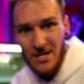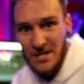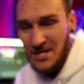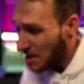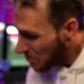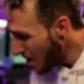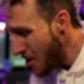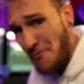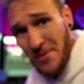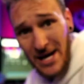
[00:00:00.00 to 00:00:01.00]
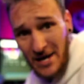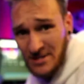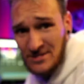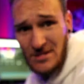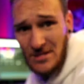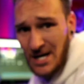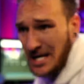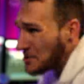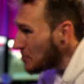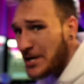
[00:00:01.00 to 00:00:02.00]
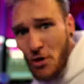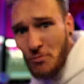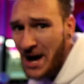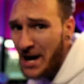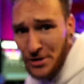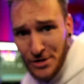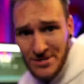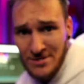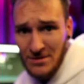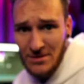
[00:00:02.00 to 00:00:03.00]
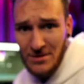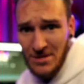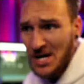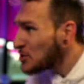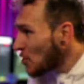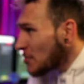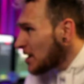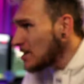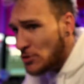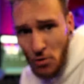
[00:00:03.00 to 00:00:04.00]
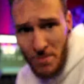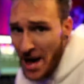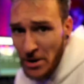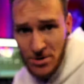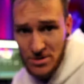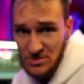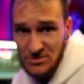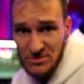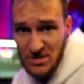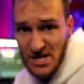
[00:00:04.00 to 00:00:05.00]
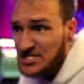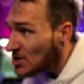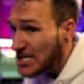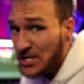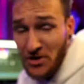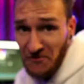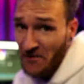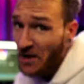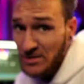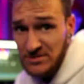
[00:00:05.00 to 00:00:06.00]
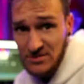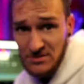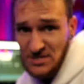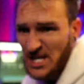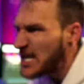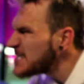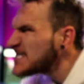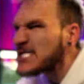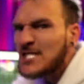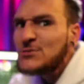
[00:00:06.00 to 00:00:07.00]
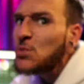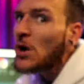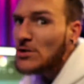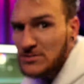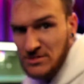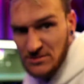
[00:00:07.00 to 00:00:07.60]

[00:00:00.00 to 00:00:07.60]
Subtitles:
Come on, man. It don't get no better. It don't get no better. It's only good at first, and it just gets worse.